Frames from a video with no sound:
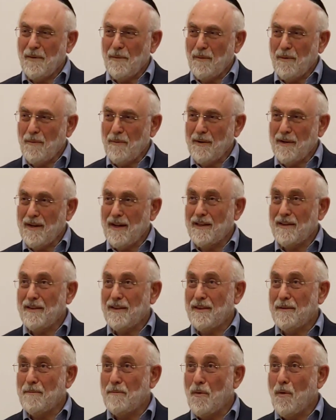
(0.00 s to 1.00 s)
where we
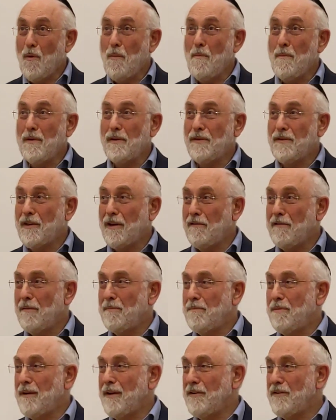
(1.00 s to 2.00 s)
get the momentary
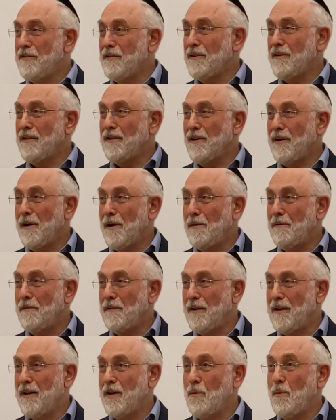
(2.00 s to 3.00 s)
pleasure of
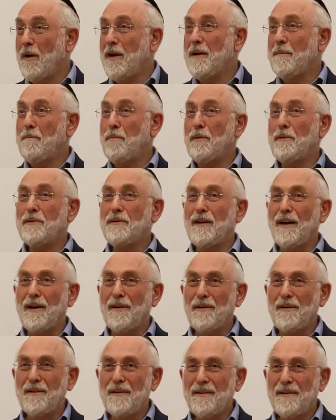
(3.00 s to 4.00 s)
a quick put
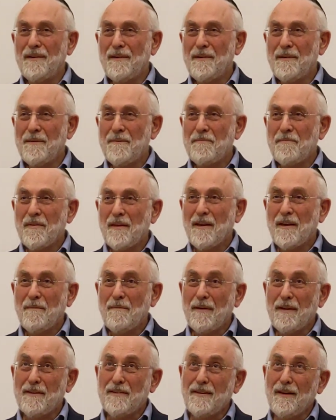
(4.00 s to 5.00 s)
down,
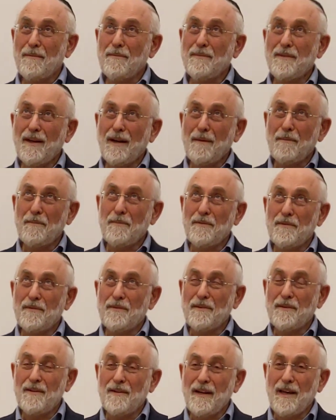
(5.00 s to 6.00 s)
but
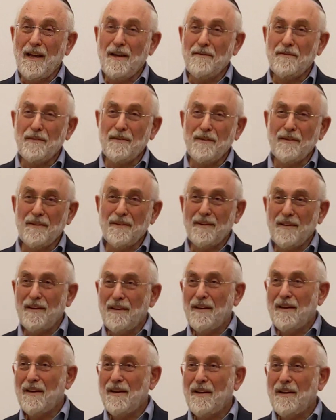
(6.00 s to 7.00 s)
sometimes in heaven
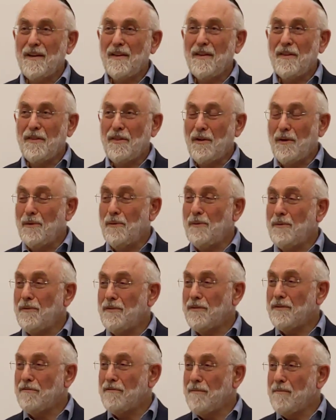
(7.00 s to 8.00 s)

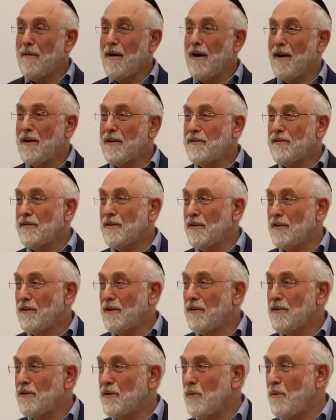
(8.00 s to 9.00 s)
those remarks are
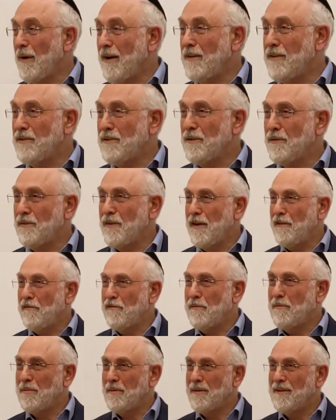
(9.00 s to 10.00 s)
not quite so
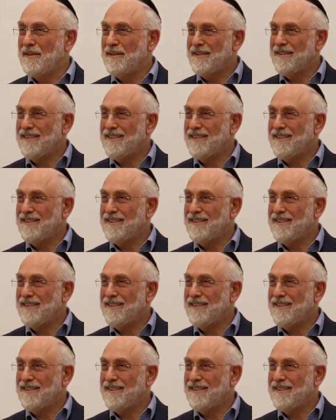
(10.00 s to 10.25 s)
favorable.